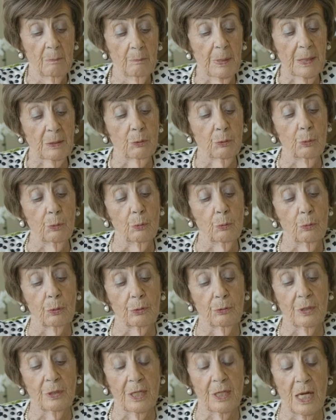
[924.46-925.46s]
But who
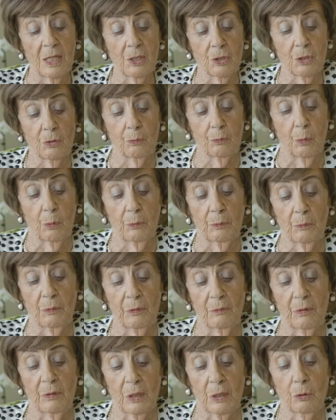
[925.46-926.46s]
could trust what
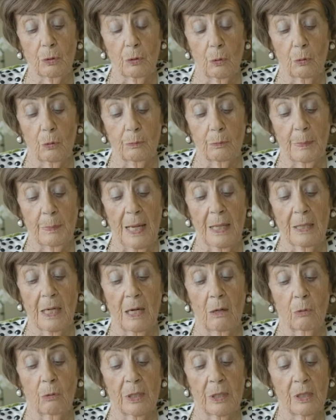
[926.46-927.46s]
we were told by
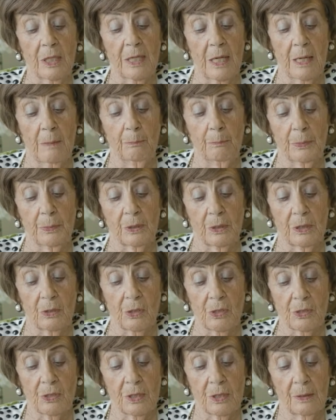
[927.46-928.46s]
our
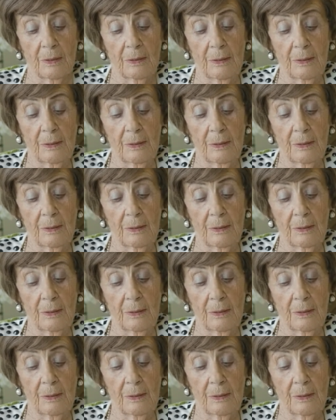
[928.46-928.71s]
captors?